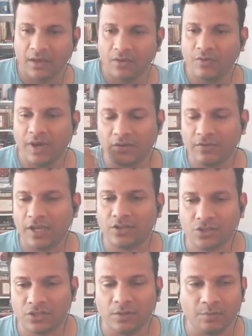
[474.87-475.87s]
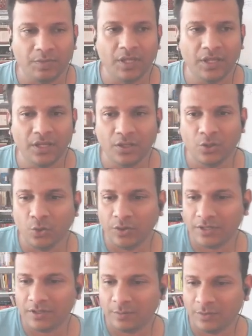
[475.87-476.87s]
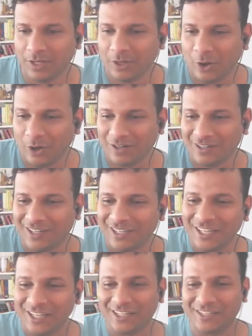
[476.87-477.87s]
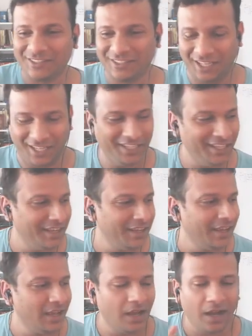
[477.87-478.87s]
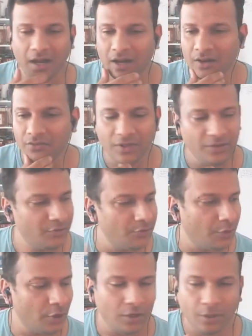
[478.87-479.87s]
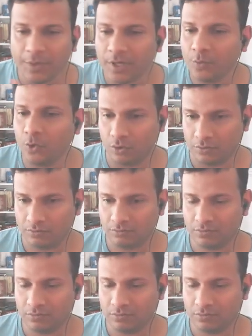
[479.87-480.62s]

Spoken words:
where we are simply doing something on a color thing. We want a bit more.